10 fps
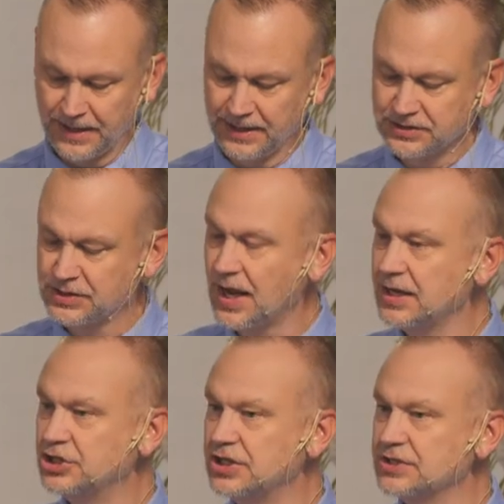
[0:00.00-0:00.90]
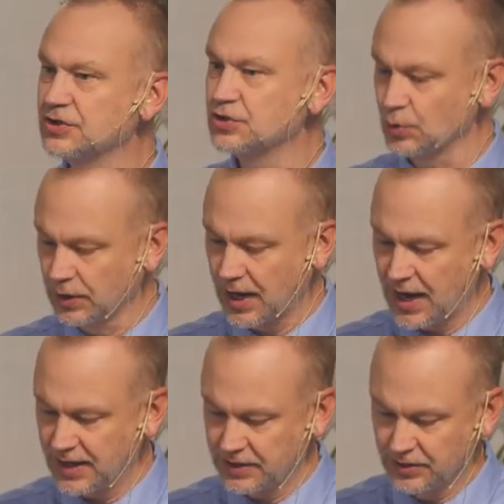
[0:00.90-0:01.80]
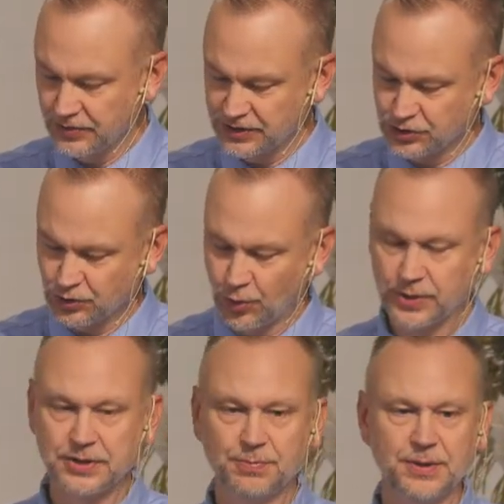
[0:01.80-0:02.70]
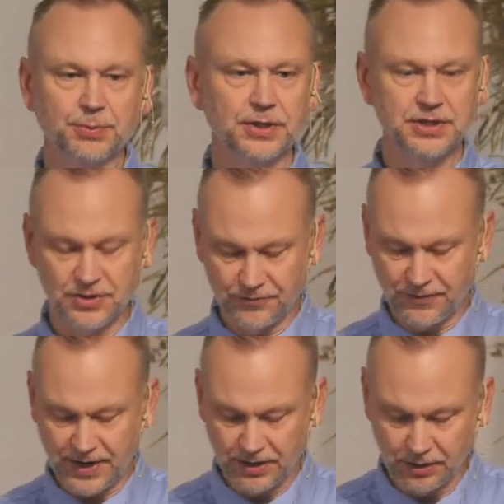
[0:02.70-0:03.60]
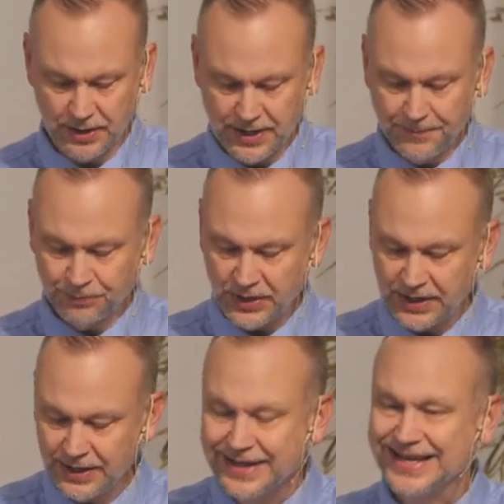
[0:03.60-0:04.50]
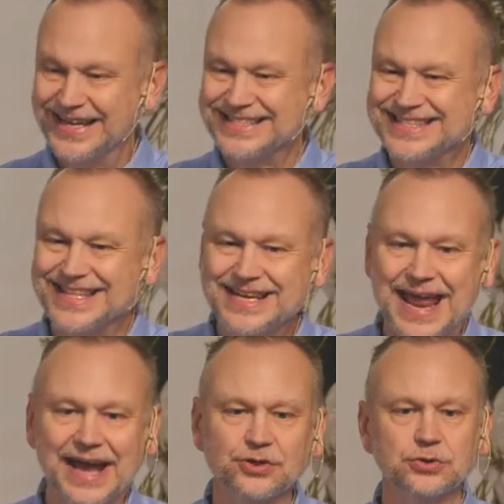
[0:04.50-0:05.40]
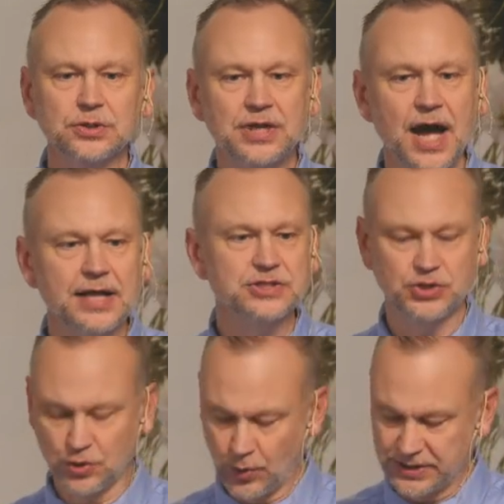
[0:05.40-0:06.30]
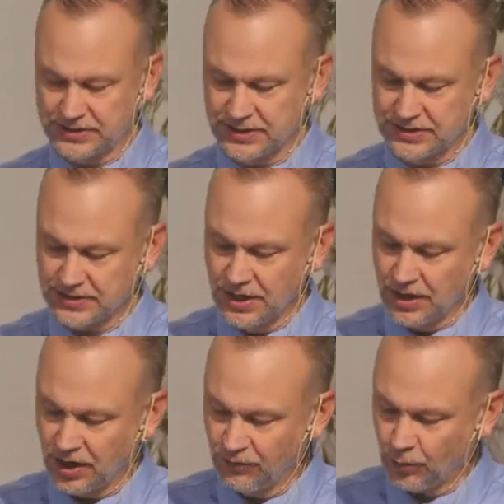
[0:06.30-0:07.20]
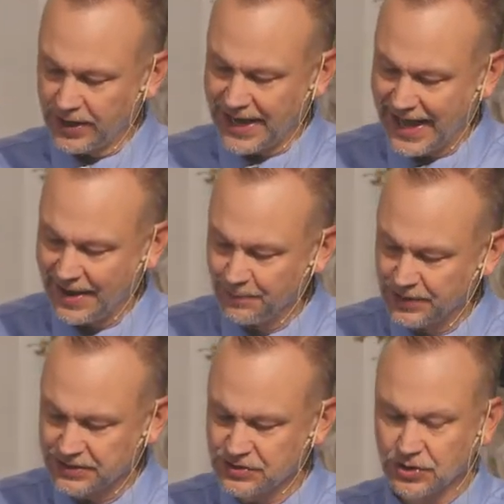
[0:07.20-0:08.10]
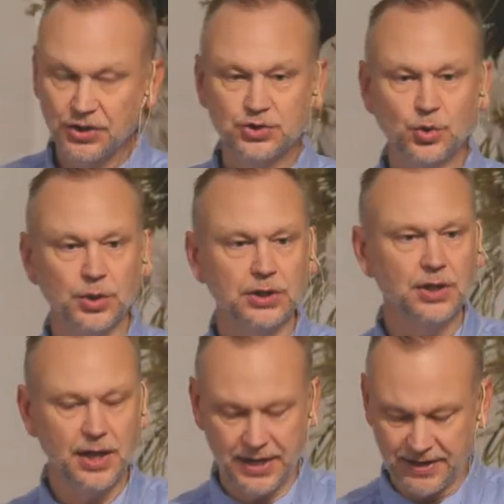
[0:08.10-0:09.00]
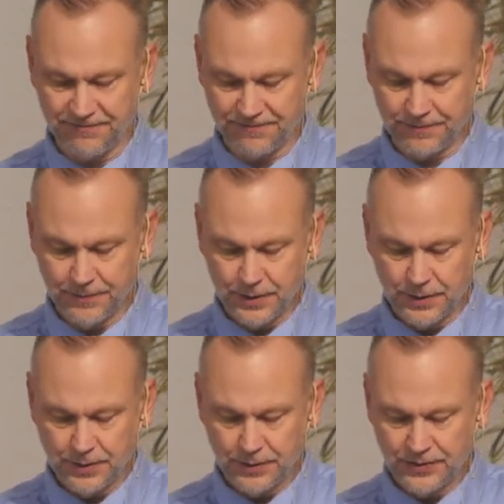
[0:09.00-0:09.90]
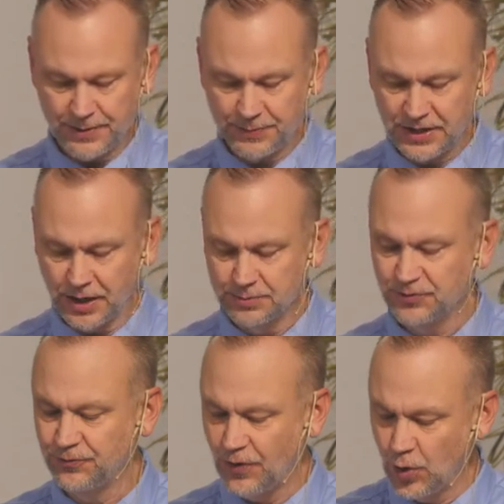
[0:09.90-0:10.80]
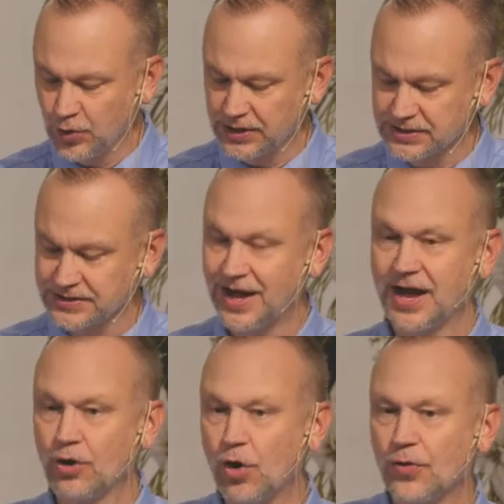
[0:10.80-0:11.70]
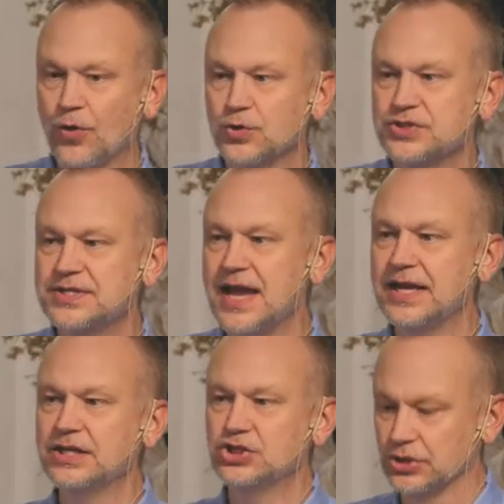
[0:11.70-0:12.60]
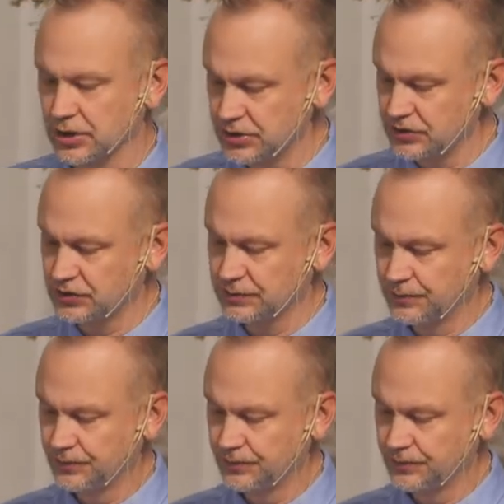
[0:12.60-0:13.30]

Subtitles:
It's not Jesus or God that's throwing the people into the fire. It's the natural consequences of what happens to a life that becomes focused on all those dangers